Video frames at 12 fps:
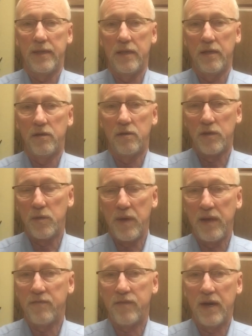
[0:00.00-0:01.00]
you
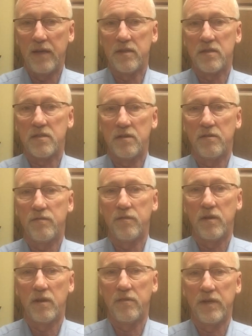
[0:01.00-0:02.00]
may find this
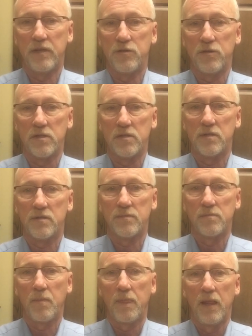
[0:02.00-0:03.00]
of interest.
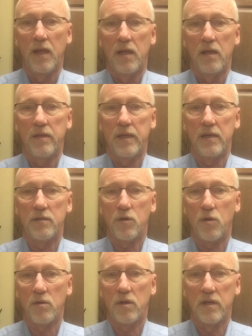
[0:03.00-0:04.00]
The
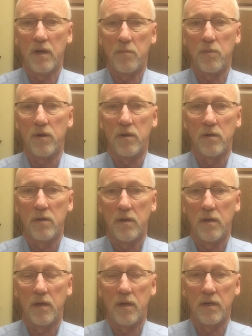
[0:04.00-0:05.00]
total number,
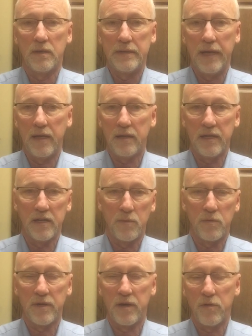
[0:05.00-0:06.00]
daily
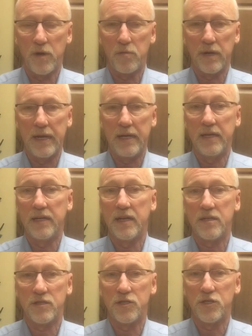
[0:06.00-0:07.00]
number that we were getting
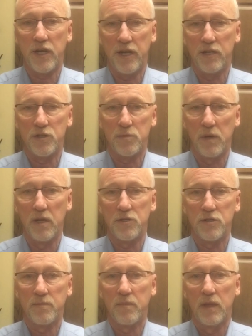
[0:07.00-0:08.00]
hasn't changed
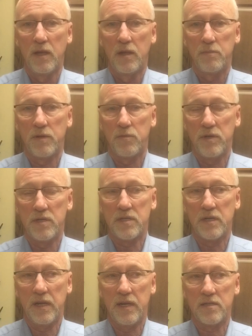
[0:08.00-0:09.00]
much. The reason